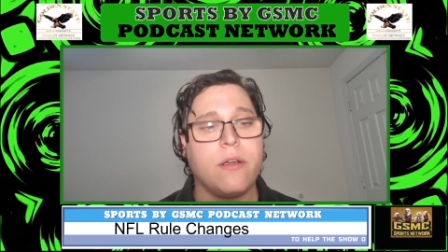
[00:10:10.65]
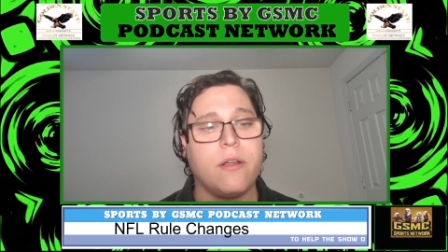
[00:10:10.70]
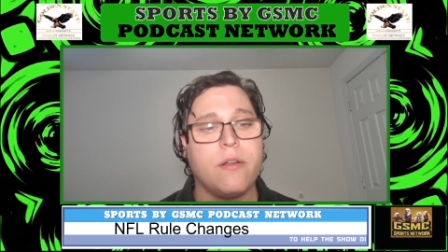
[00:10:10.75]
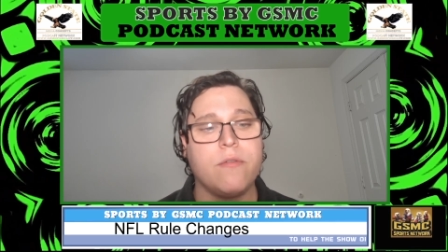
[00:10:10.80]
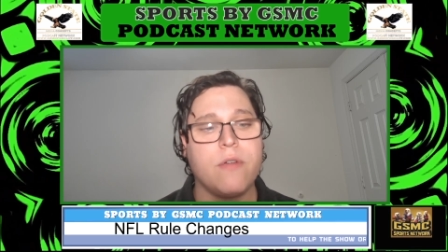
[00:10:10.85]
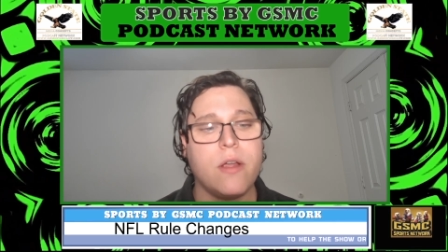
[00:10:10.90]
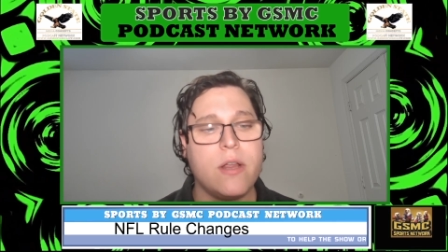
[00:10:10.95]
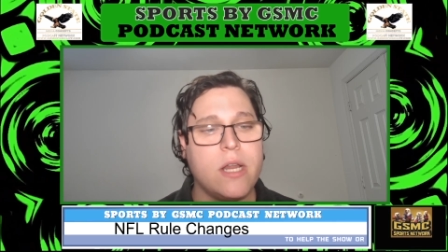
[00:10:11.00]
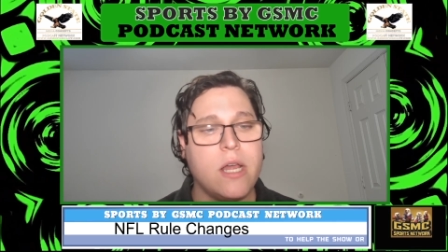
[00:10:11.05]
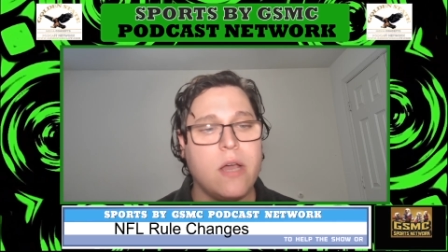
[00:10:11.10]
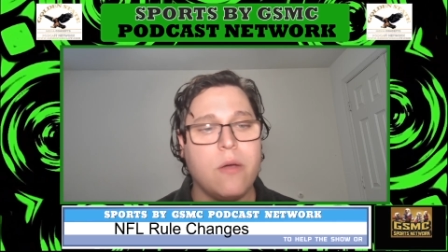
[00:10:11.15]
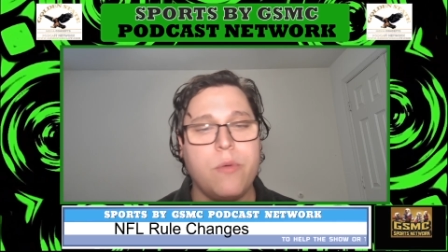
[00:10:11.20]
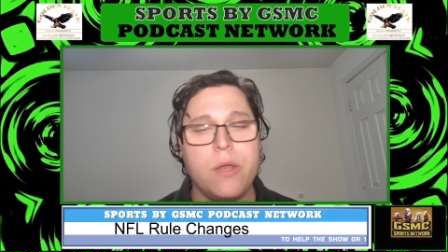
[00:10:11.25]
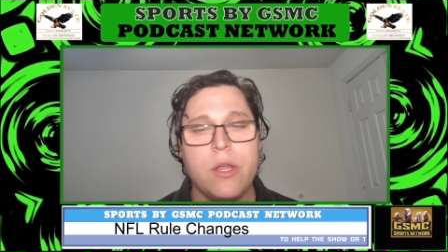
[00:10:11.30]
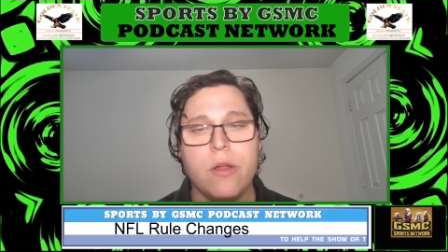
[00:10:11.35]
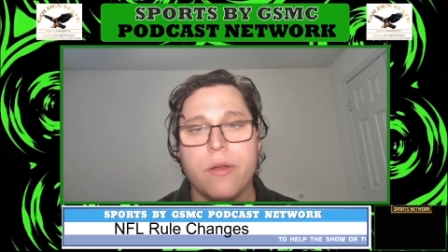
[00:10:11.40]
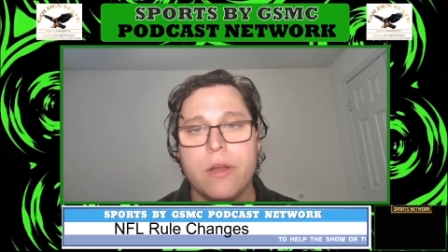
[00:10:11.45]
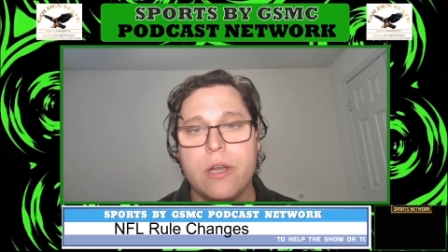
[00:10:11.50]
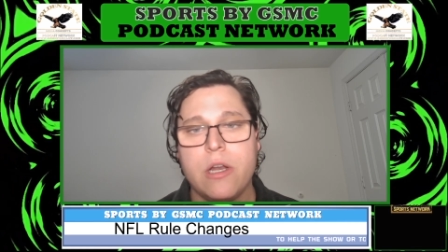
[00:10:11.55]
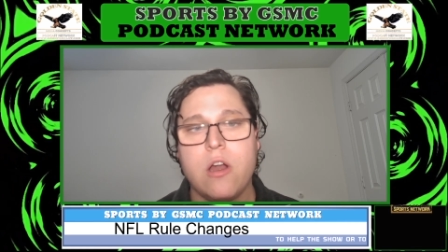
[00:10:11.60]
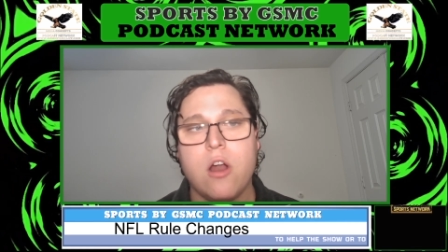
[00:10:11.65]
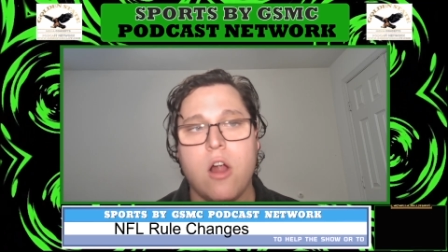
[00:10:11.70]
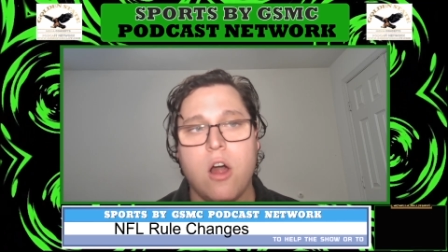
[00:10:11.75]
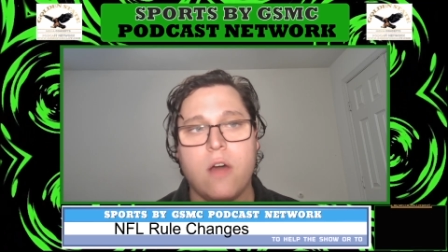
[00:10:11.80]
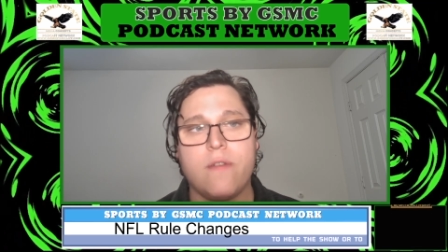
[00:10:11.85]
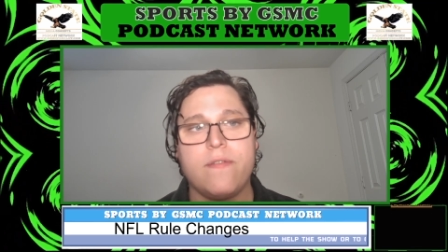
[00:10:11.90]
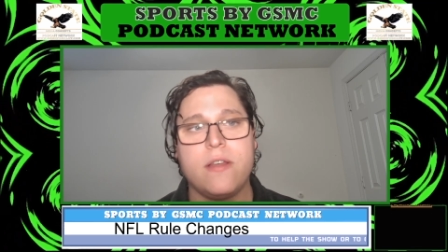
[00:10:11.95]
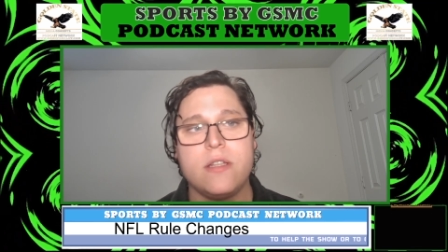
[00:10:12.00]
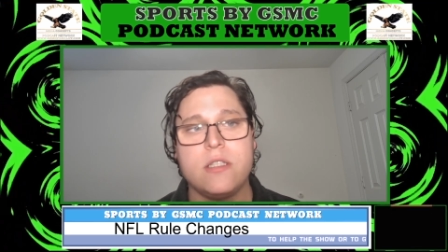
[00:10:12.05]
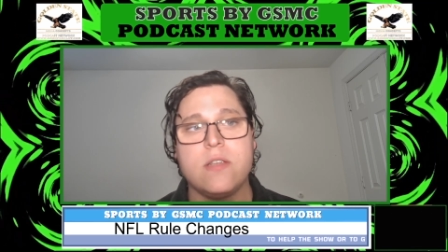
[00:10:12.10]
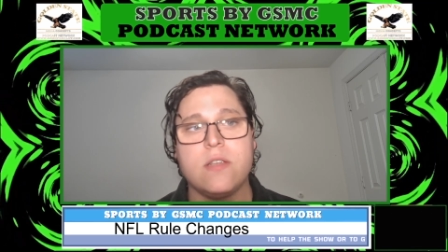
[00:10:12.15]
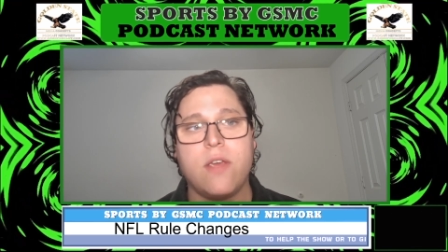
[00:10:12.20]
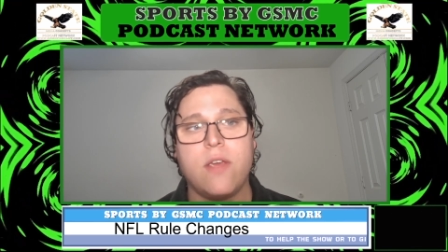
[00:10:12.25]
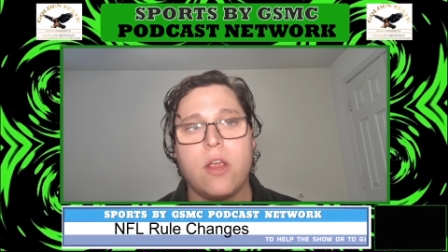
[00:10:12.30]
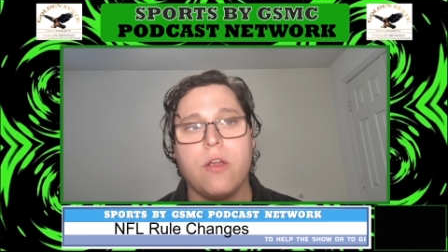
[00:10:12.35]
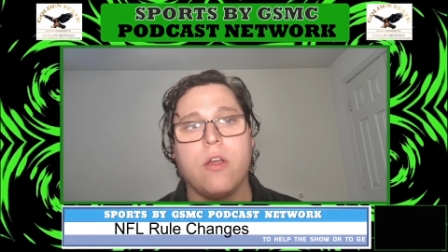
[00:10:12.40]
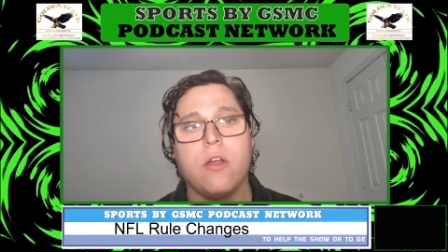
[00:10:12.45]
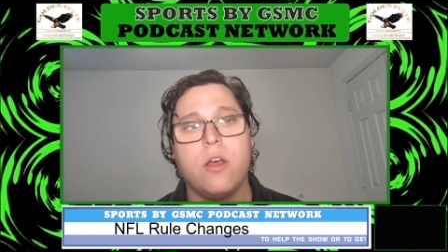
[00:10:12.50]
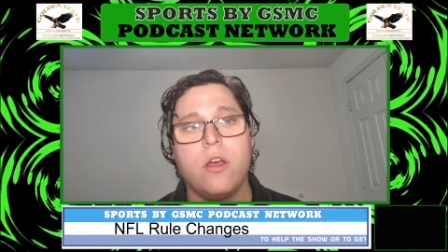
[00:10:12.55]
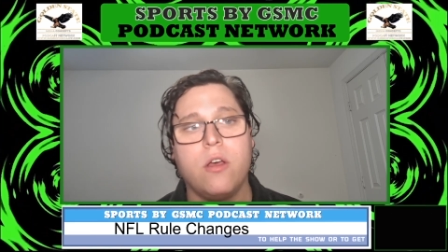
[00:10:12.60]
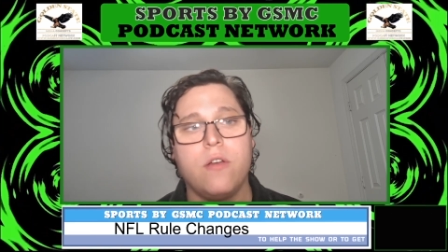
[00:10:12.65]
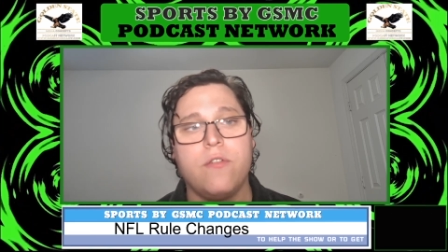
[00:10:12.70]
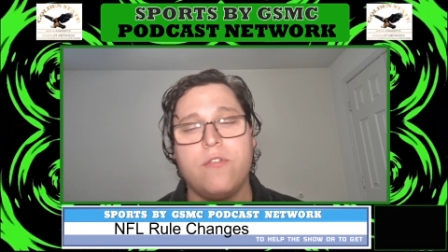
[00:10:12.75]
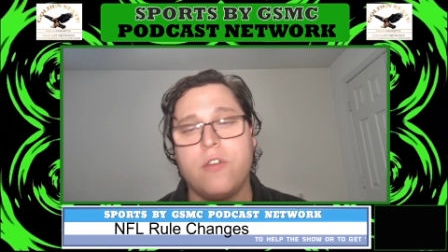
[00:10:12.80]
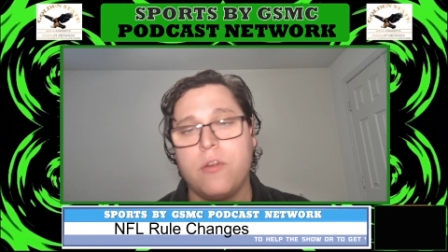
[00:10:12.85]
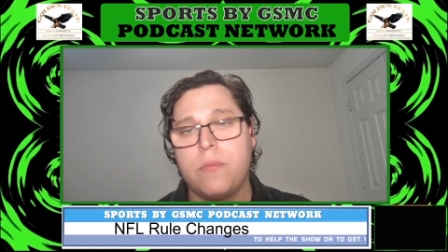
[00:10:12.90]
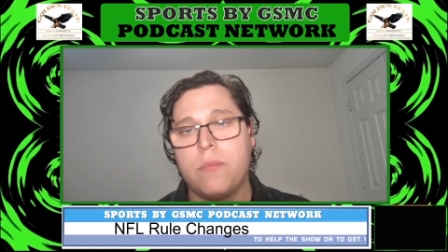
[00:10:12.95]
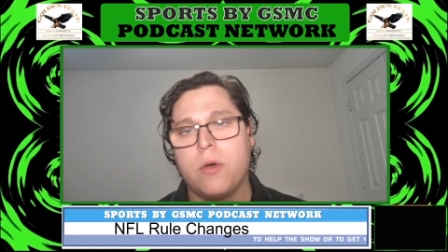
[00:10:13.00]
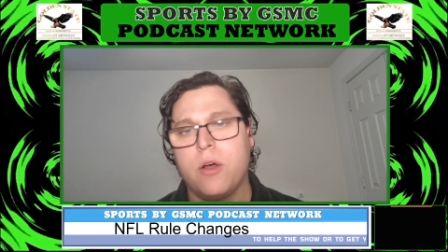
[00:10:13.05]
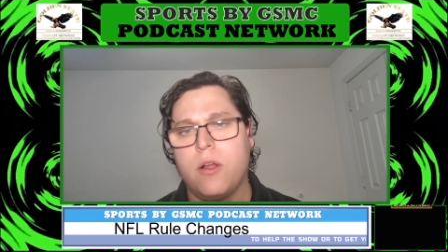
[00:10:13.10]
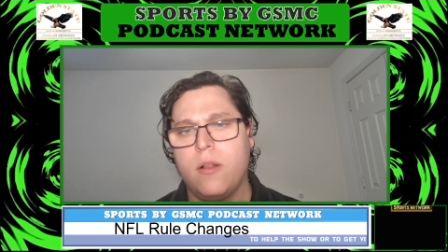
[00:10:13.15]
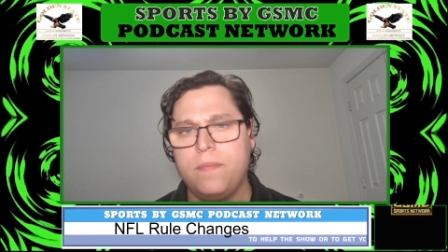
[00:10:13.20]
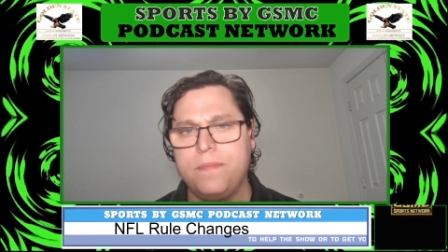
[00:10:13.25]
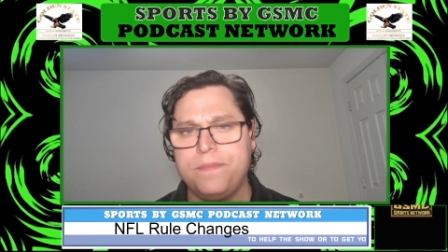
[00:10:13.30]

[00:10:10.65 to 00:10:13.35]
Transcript: And right now we are in an offensive era of football,